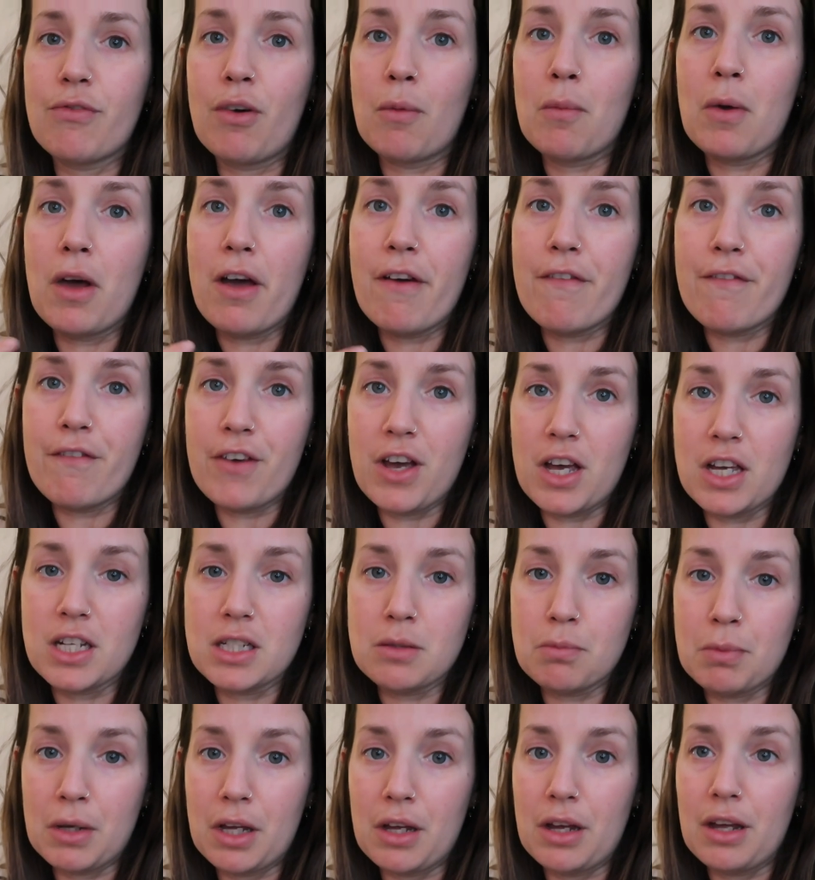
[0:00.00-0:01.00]
from her
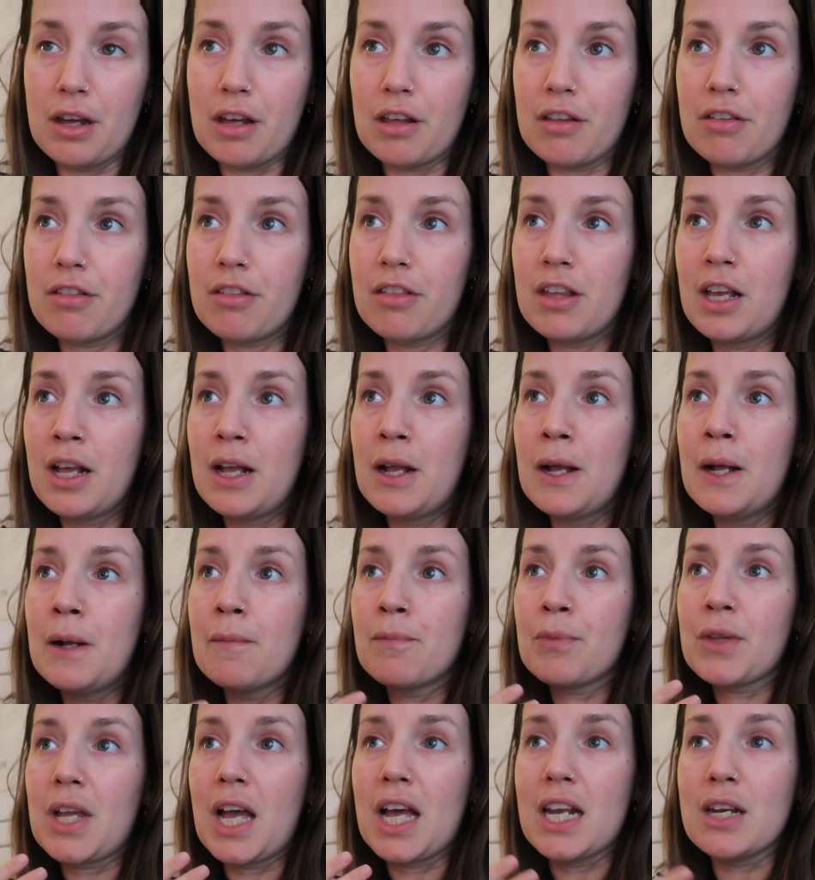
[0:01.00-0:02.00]
first birth
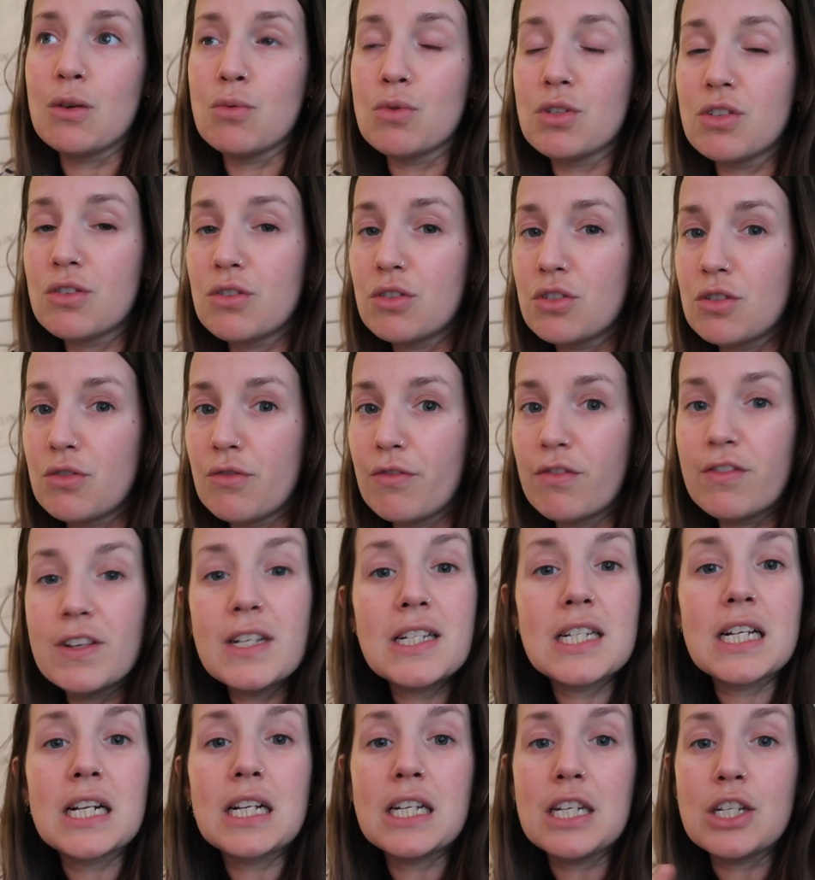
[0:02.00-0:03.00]
and it was
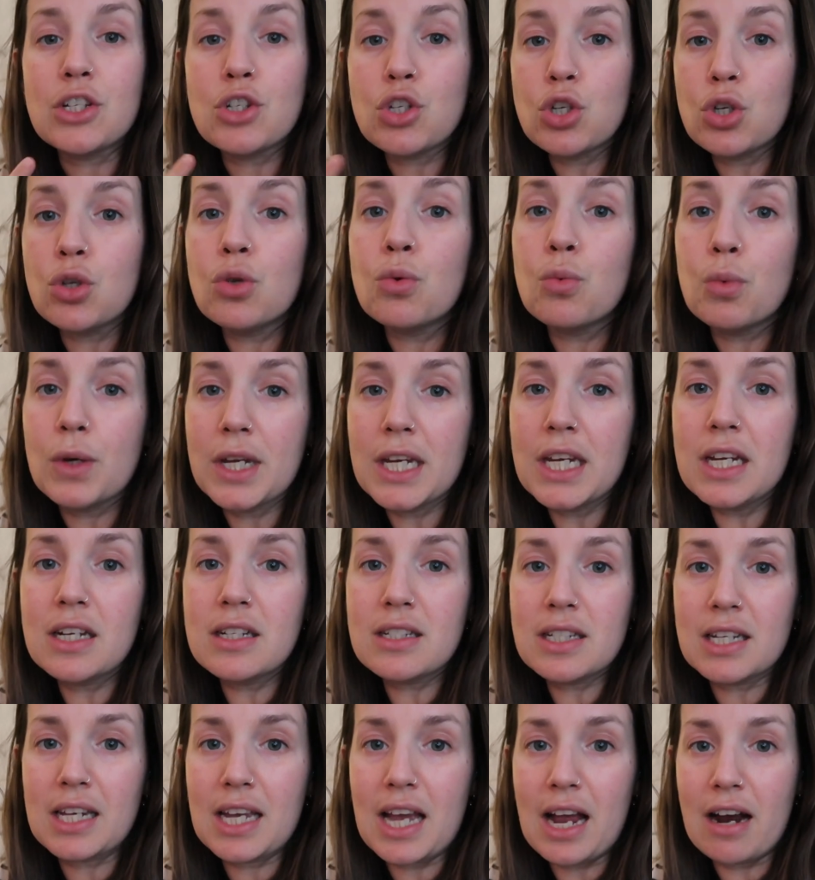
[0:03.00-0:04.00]
physically too
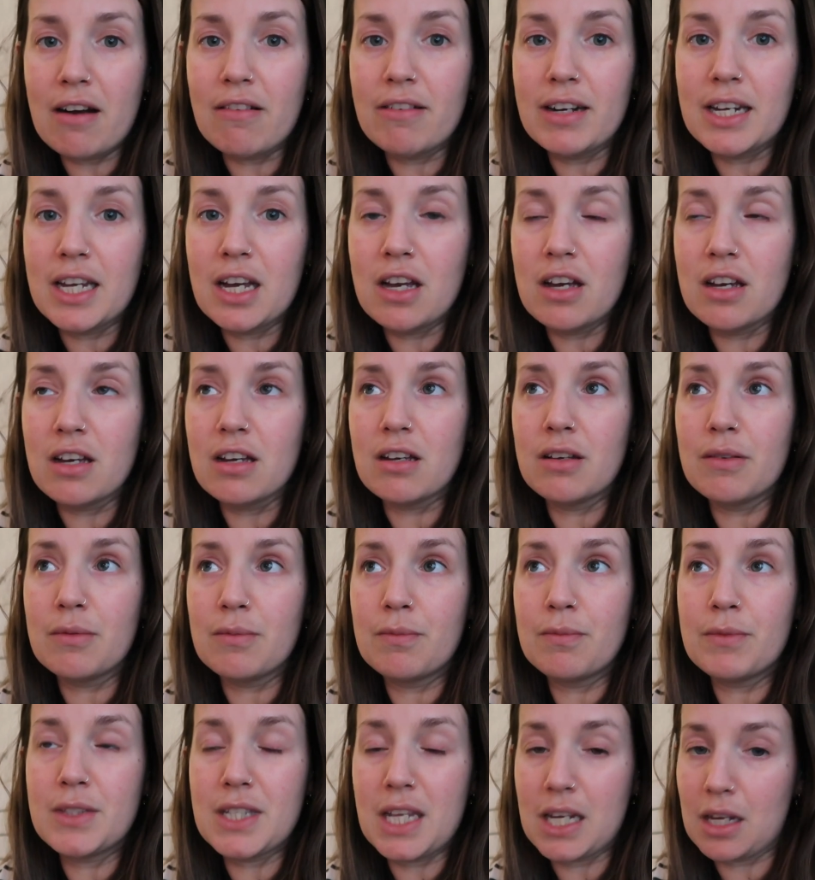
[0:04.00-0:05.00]
weak to carry her
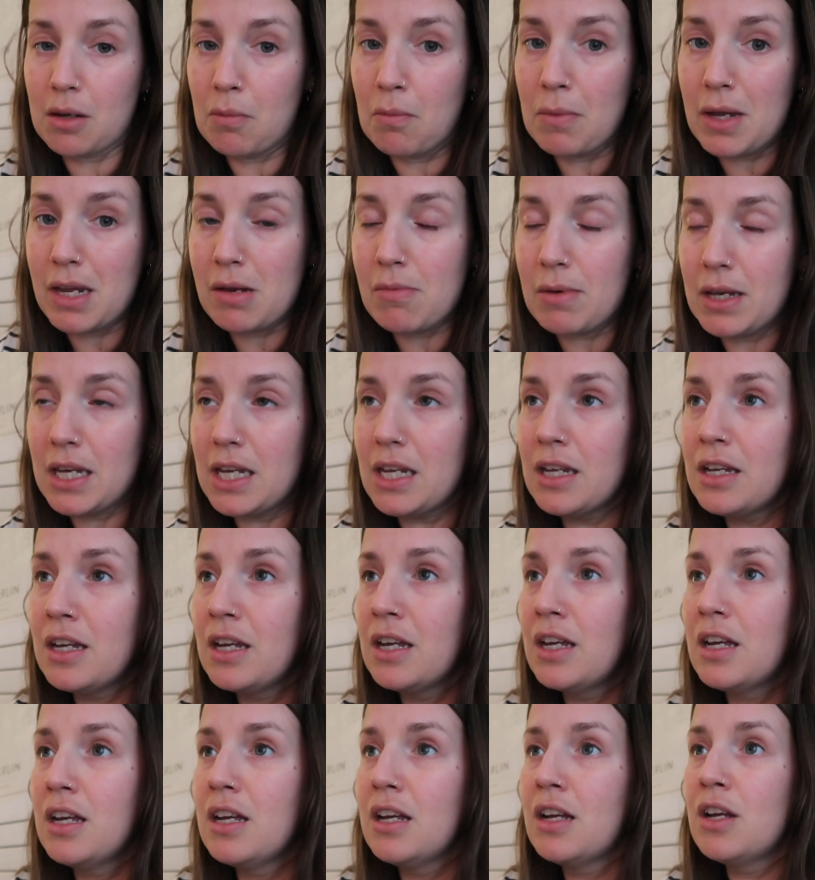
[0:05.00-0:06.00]
second baby,
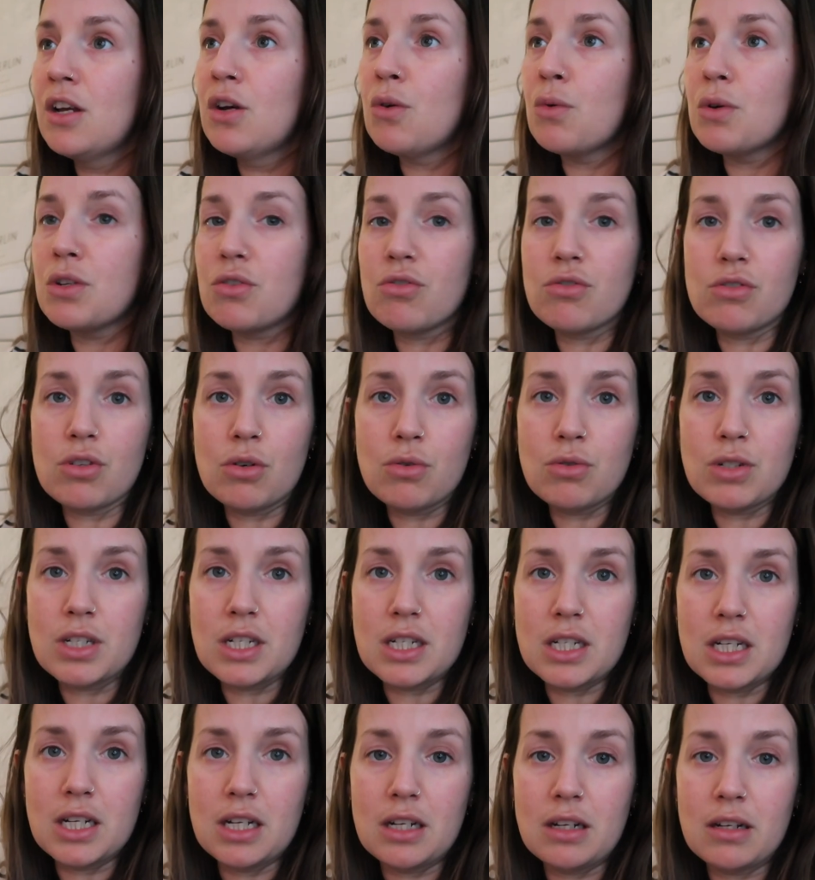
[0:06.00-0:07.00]
which
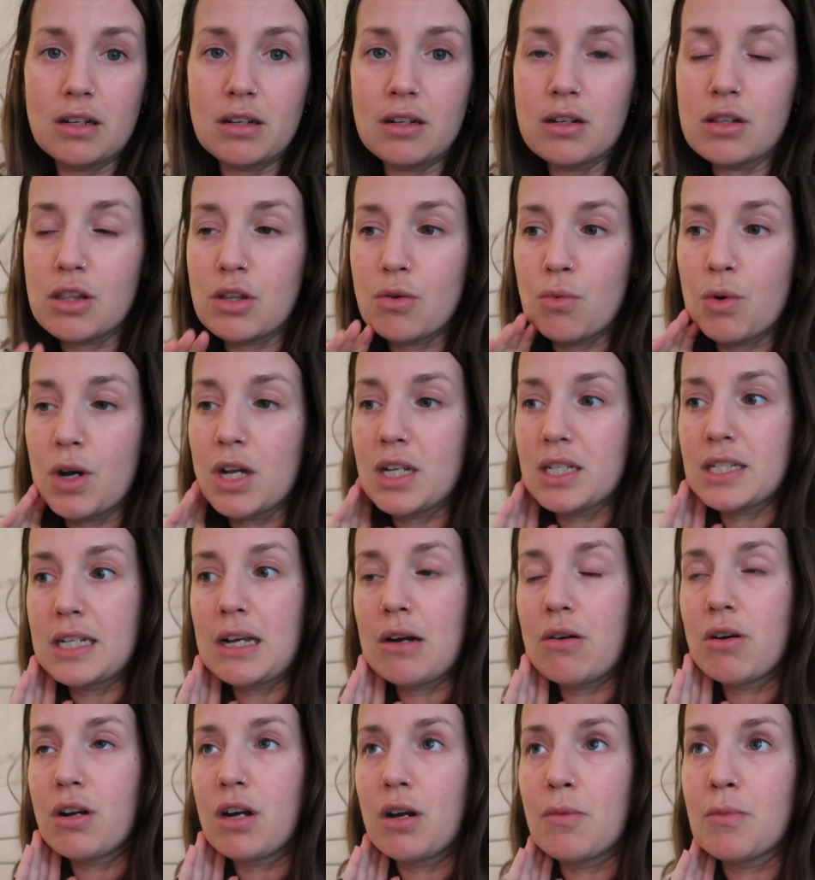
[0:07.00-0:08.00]
resulted in the worst
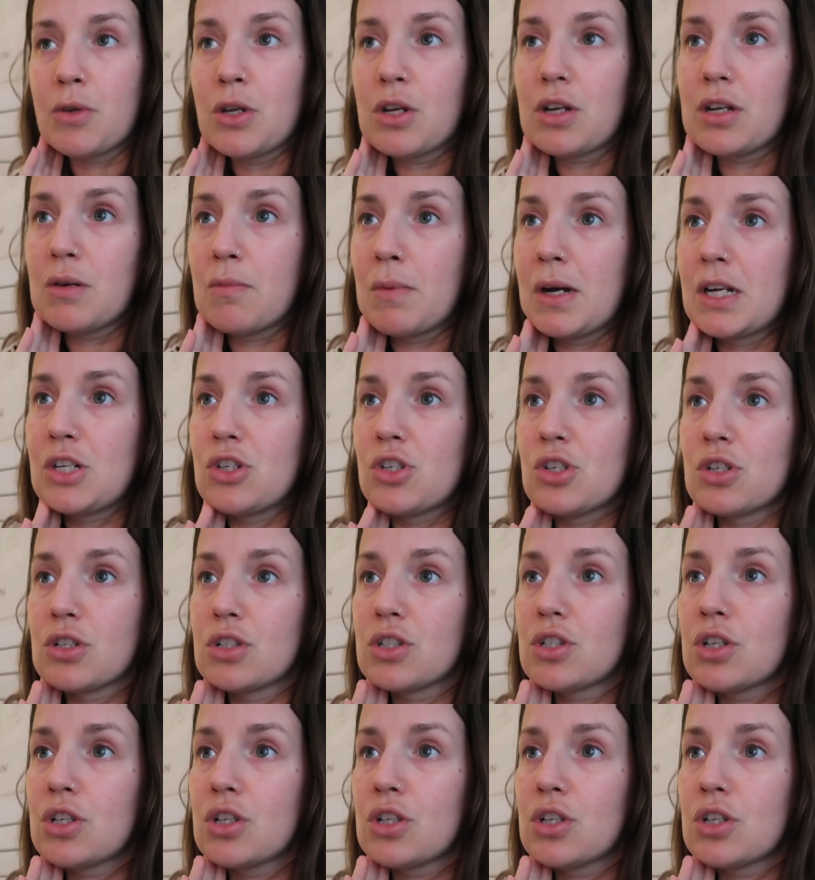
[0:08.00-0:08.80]
outcome you could imagine.